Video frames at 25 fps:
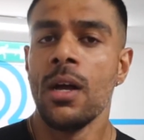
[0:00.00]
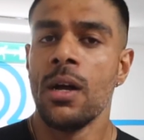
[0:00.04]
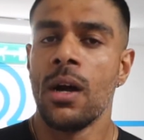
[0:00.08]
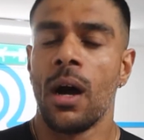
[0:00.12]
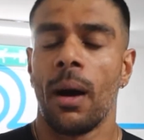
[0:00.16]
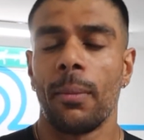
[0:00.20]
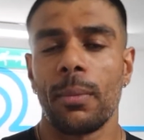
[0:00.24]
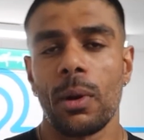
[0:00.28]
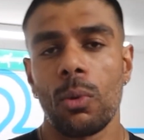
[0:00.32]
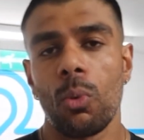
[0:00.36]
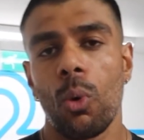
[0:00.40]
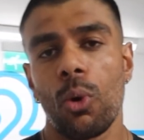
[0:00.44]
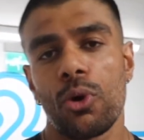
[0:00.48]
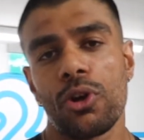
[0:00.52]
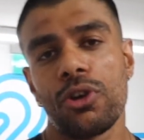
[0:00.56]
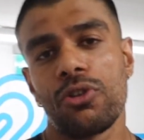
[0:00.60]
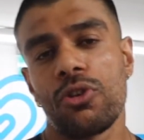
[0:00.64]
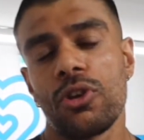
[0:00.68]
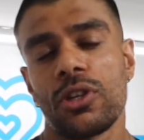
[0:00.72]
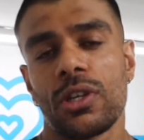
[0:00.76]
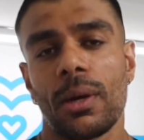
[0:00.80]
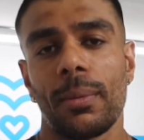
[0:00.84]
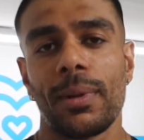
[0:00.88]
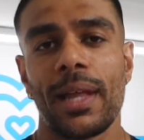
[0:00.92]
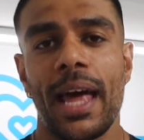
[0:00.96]
I'm going to walk you
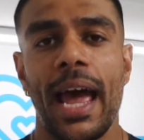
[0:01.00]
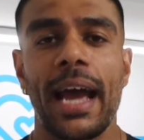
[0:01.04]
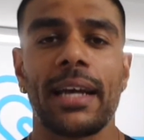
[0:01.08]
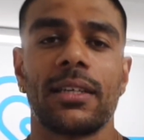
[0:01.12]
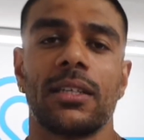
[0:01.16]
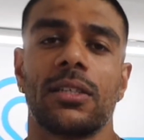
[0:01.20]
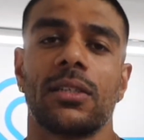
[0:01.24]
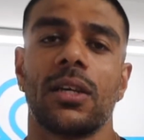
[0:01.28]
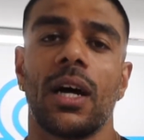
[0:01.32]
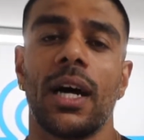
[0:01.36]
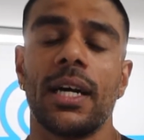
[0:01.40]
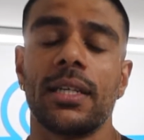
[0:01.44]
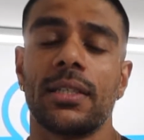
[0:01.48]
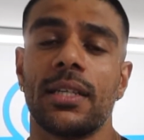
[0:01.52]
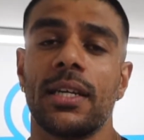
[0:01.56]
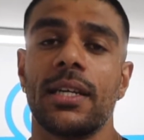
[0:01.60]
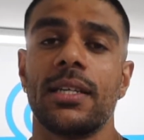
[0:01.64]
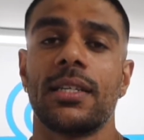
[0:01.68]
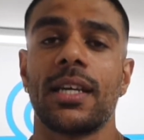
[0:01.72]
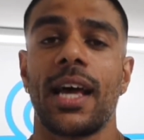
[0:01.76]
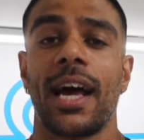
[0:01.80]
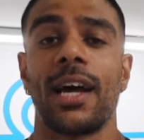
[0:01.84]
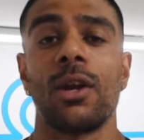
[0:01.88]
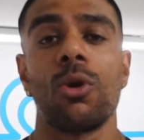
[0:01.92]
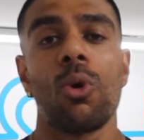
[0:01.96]
through some of the
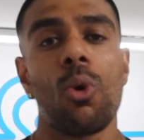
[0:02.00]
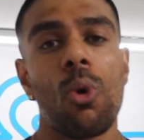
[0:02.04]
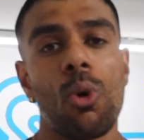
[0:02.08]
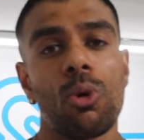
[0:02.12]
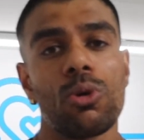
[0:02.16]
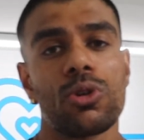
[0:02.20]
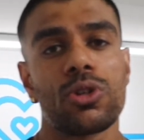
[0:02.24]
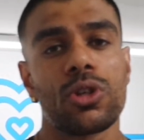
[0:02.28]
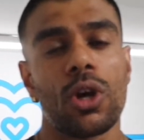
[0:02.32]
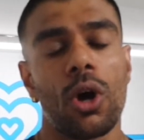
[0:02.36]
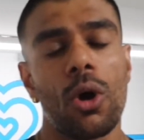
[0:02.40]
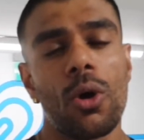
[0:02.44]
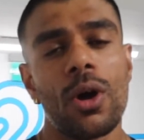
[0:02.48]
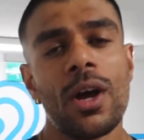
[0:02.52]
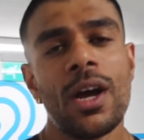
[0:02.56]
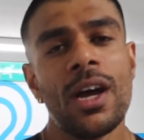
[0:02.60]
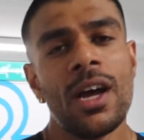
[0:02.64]
exercises and also